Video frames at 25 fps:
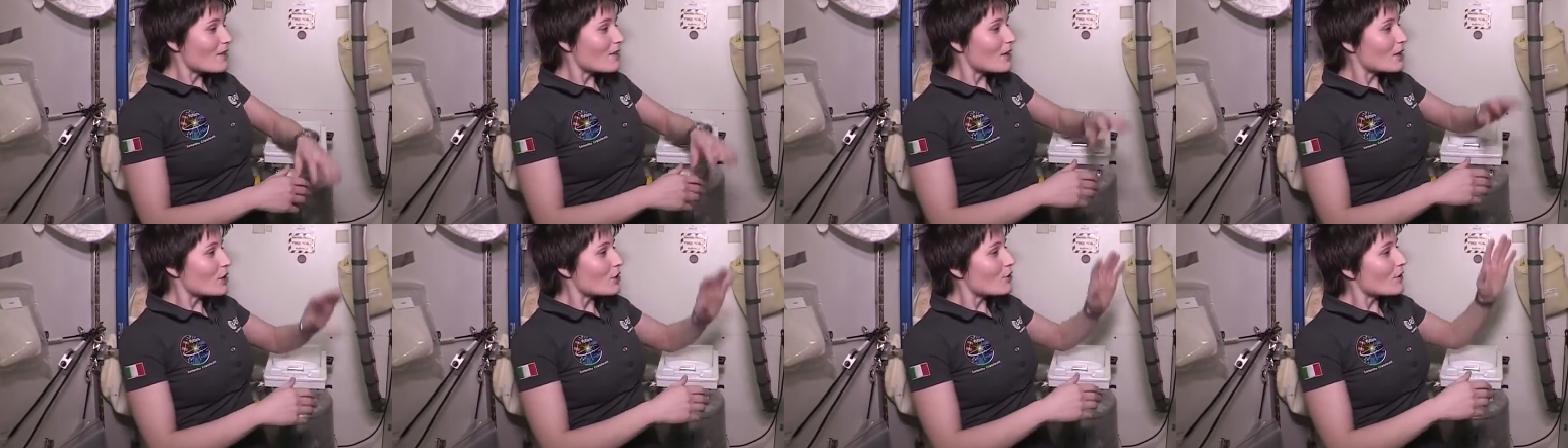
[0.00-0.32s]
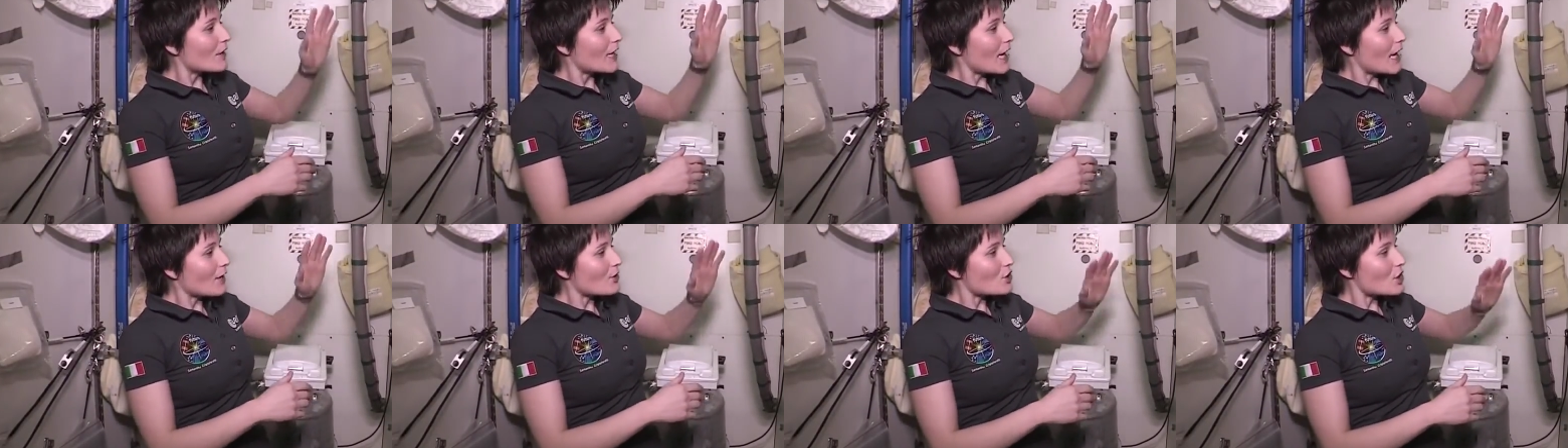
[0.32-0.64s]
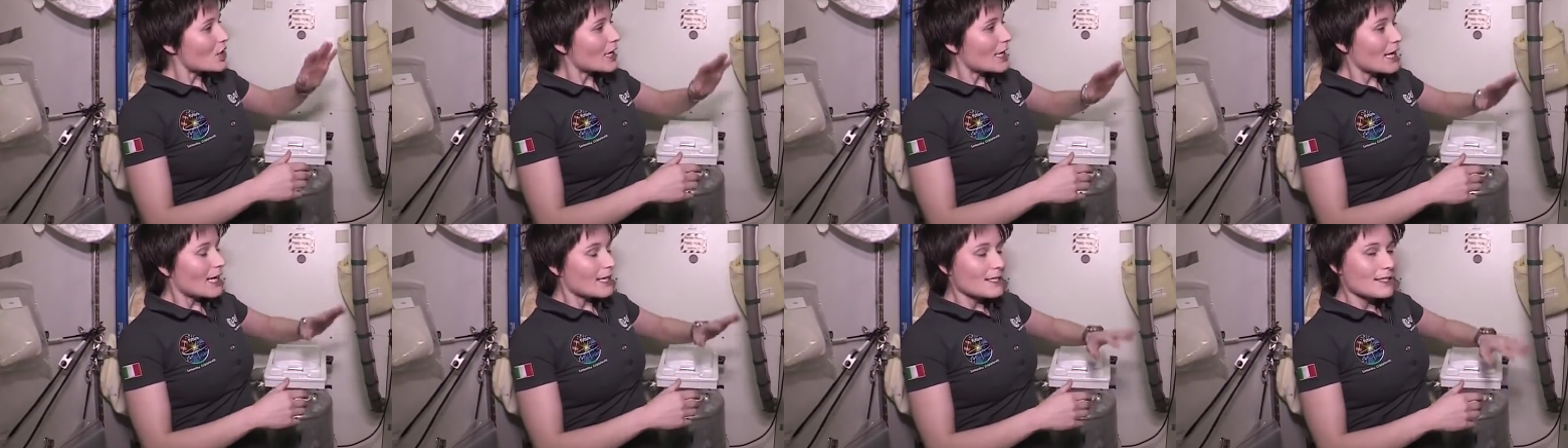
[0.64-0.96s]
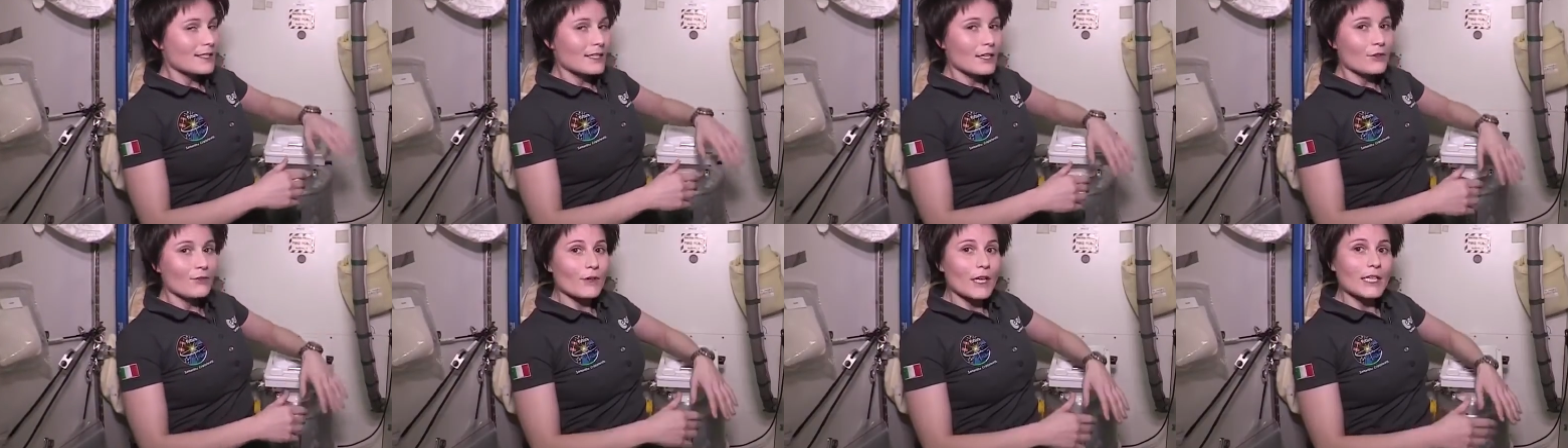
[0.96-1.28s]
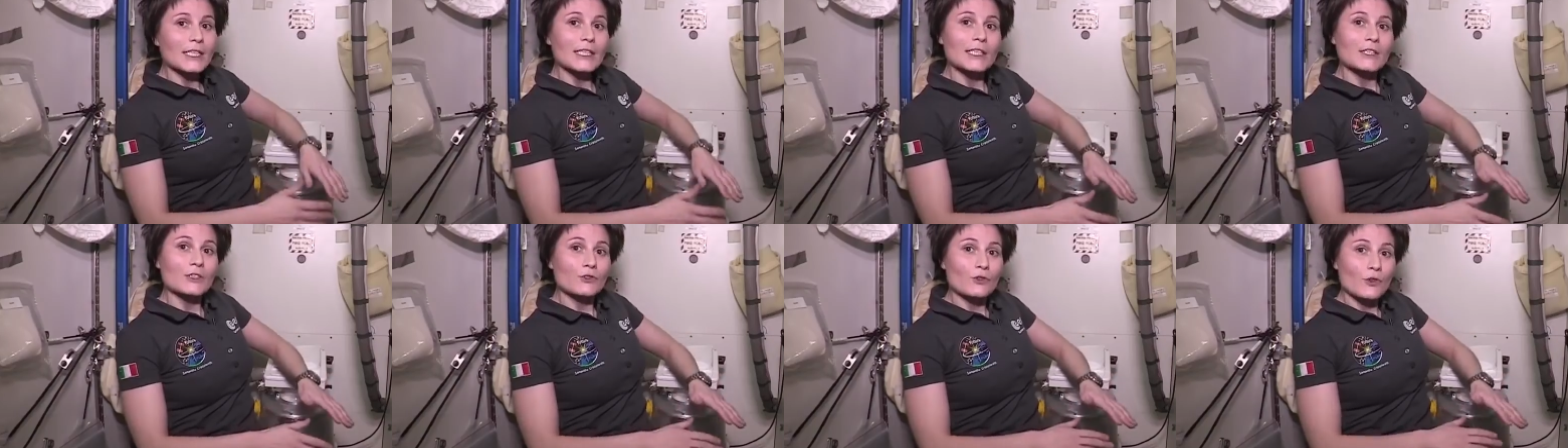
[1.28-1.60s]
the urine actually gets
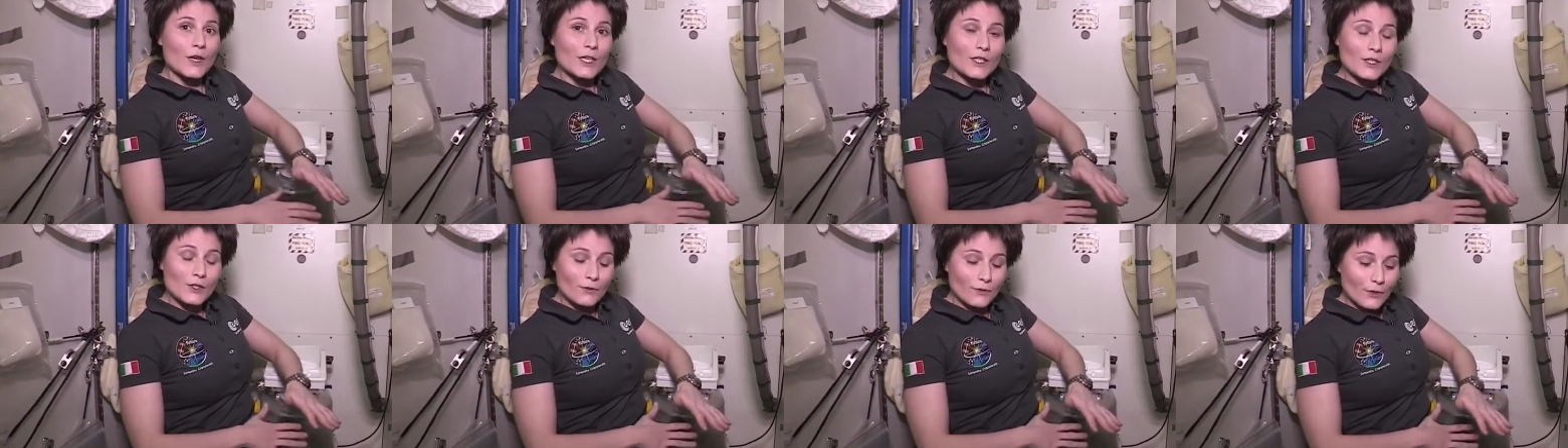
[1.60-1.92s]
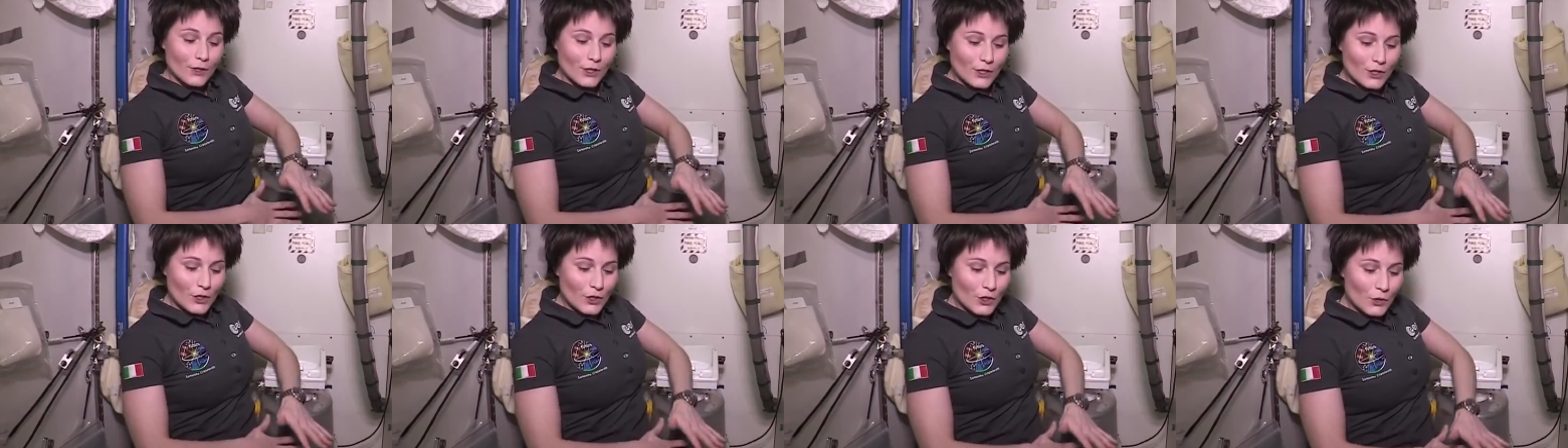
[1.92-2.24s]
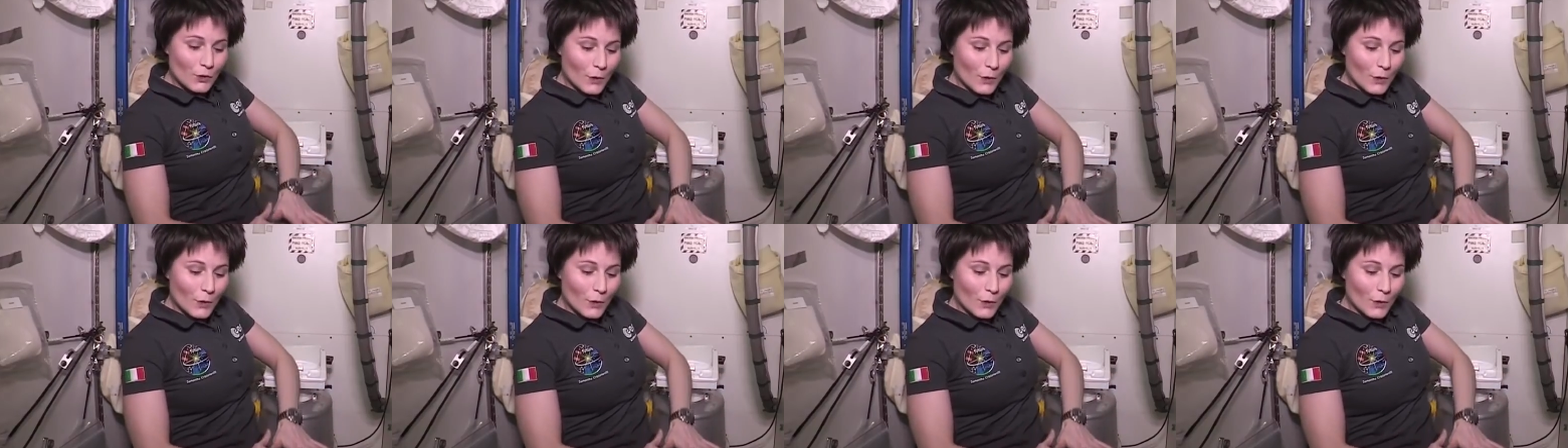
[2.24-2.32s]
directly transferred